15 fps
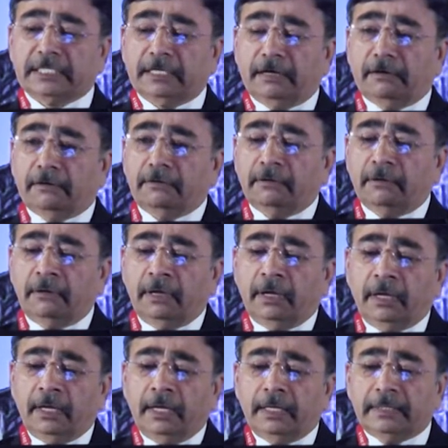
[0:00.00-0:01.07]
just now,
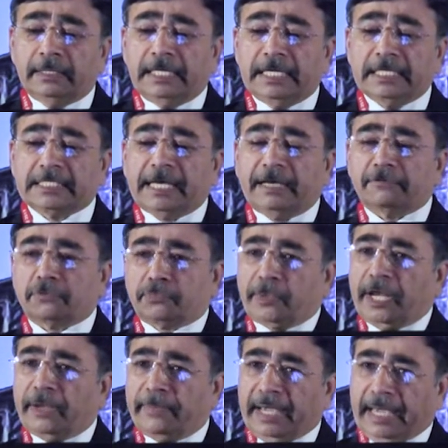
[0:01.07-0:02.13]
these have
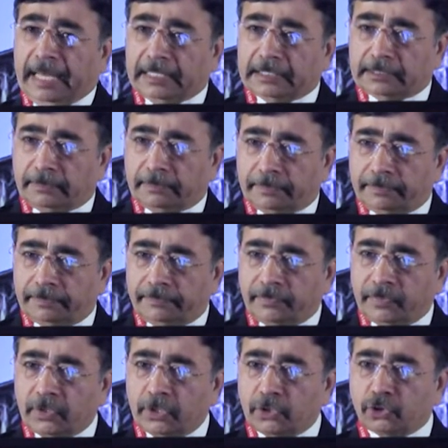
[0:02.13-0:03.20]
spring mechanism.
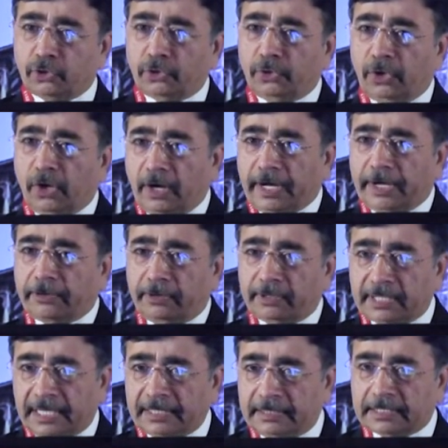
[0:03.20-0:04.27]
So you lock it
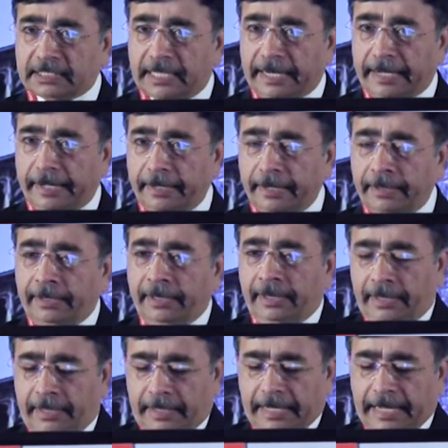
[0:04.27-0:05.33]
on the other side
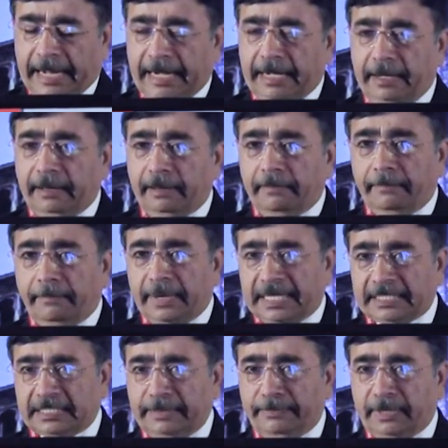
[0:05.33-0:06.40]
and
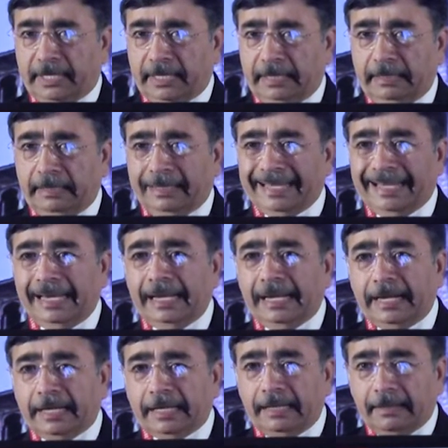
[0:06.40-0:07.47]
press the button
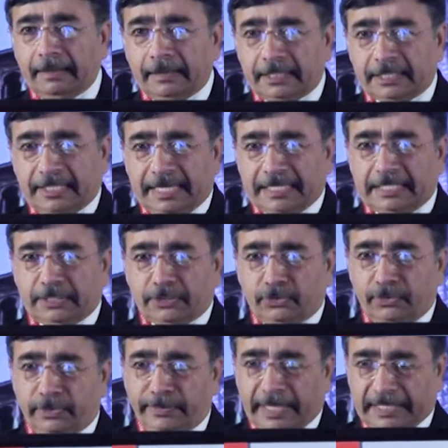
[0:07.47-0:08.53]
till it
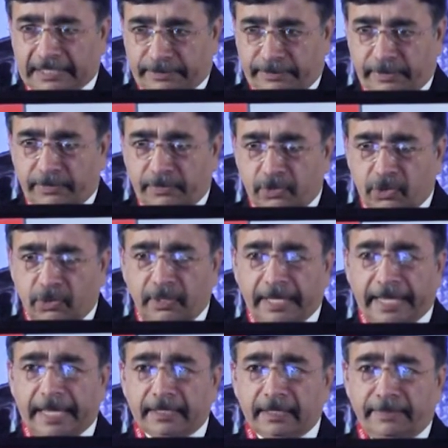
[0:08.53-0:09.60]
stretches to the maximum.
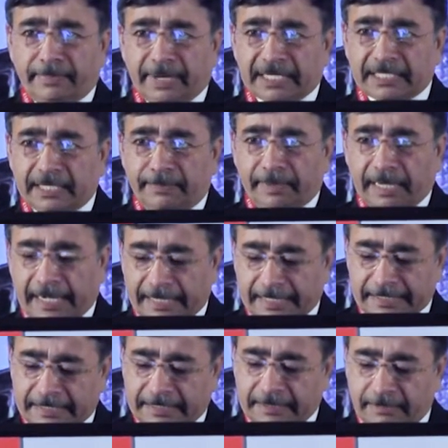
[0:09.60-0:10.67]
So again, the pressure
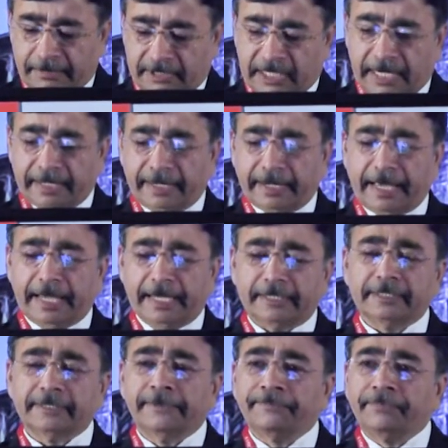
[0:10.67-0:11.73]
applied is
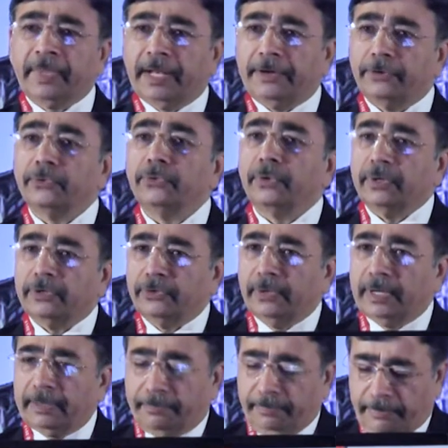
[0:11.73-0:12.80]
stabilized and
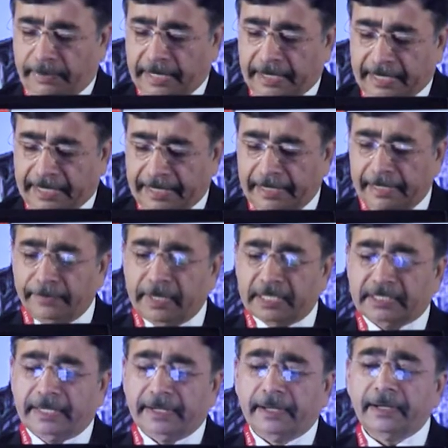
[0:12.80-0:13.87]
you are practically
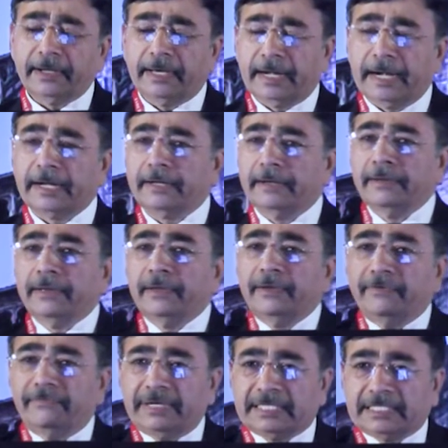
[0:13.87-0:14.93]
measuring the correct
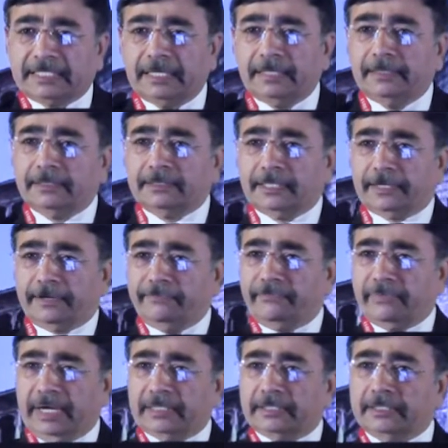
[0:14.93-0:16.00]
waist
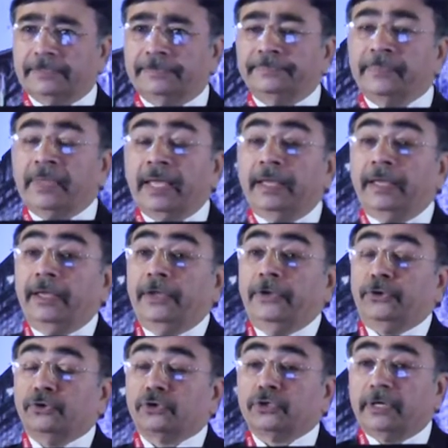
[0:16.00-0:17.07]
circumference.
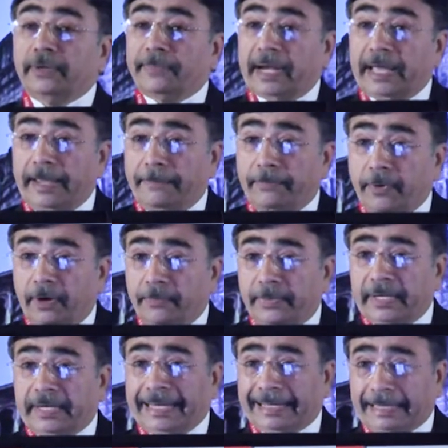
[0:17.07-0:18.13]
You should apply
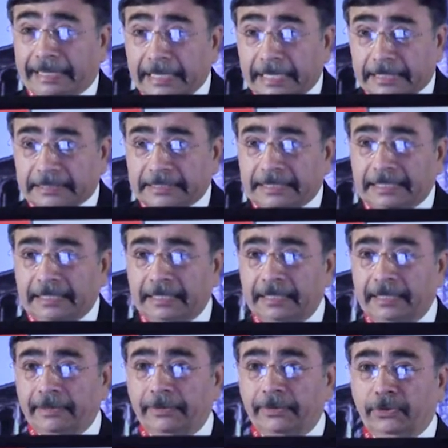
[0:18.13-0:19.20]
proper
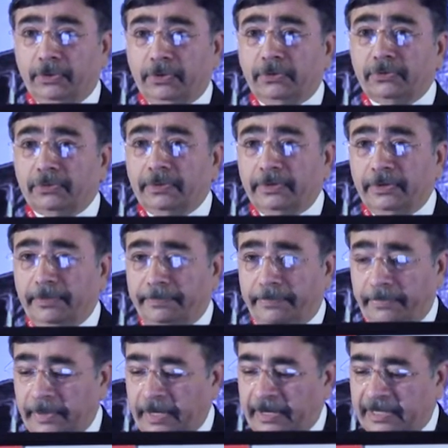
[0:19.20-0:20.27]
techniques. Your
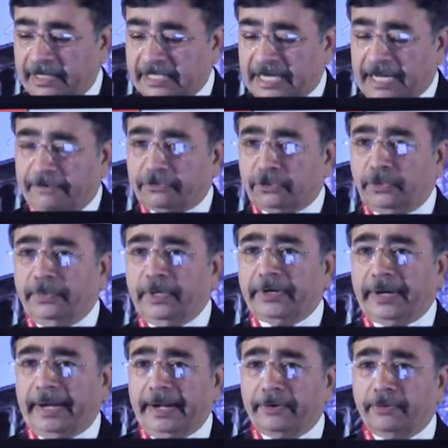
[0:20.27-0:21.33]
staff
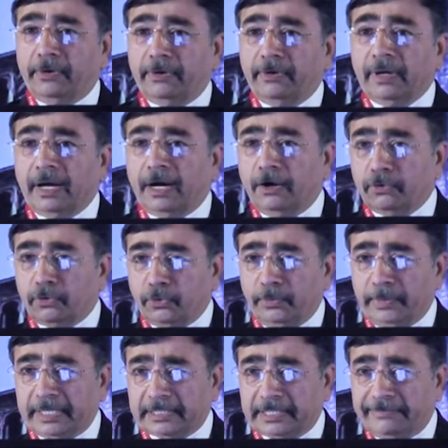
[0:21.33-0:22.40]
should be trained on
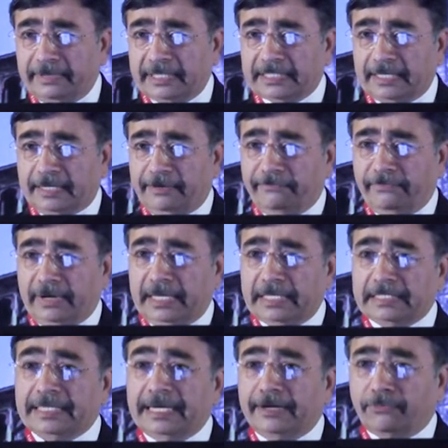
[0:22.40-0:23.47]
how to measure this
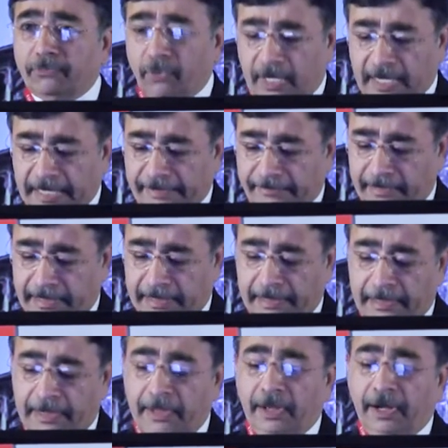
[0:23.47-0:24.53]
circumference, at what
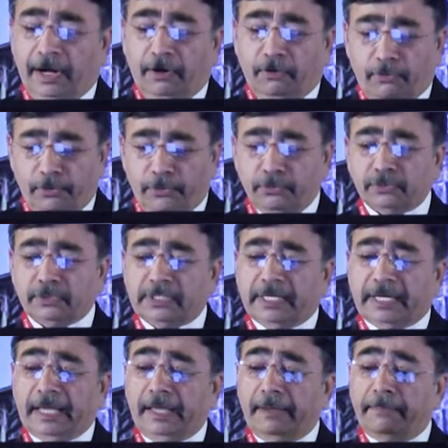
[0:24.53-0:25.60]
level, how to
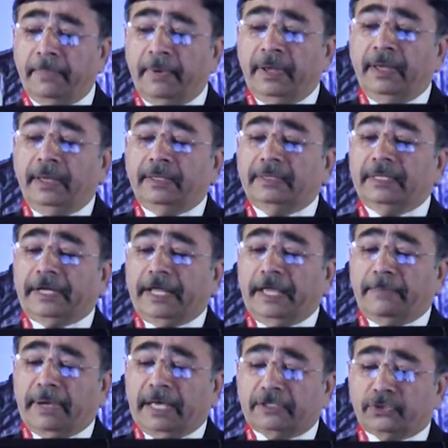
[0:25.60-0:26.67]
use the tape.
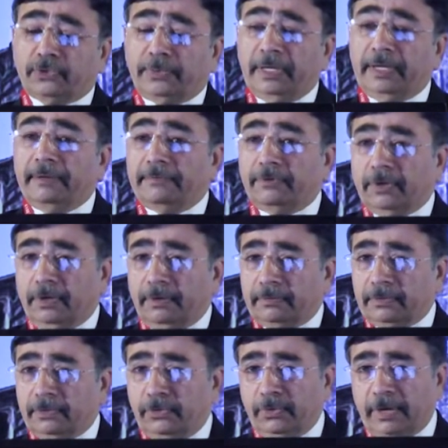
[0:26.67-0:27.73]
The tape has to be,
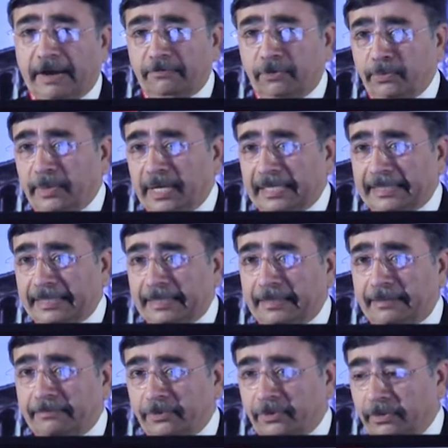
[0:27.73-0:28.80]
you have to mark
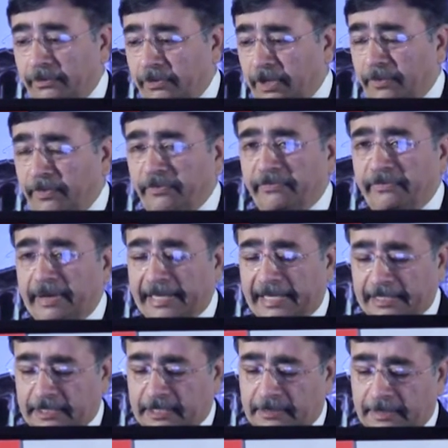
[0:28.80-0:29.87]
the top of
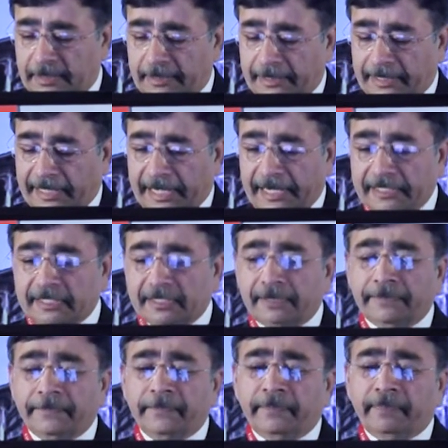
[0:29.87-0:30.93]
Pyrex
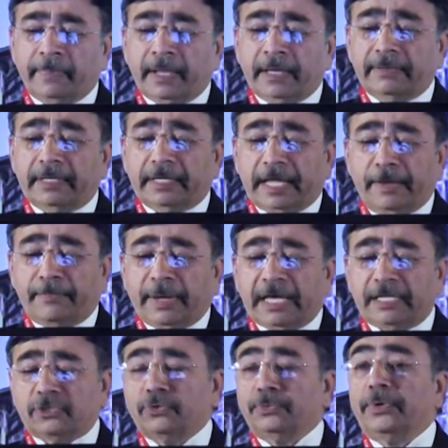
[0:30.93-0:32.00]
crest. The
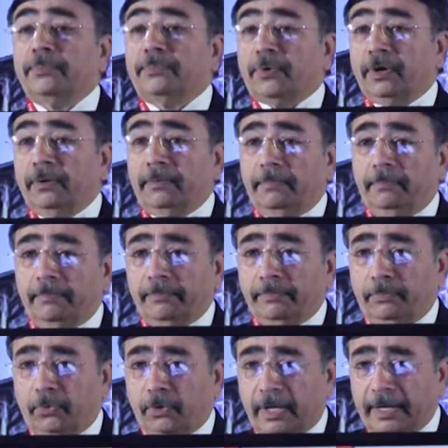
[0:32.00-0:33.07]
tape has to be
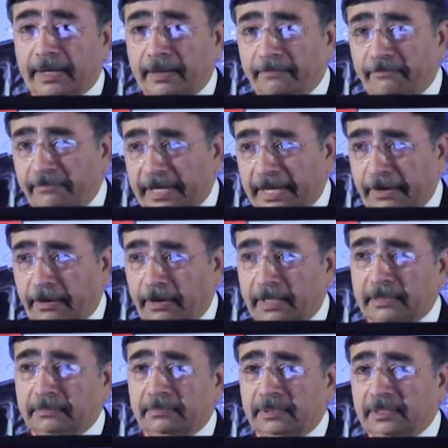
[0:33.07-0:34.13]
put in a very
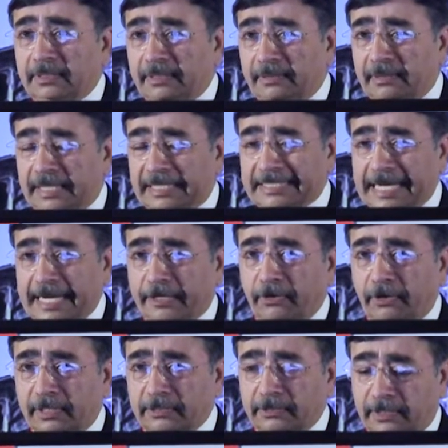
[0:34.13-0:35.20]

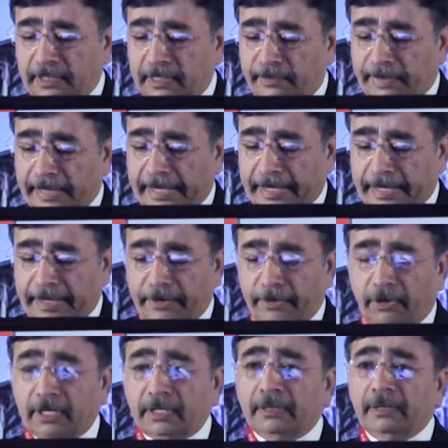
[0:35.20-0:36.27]
exact horizontal plane and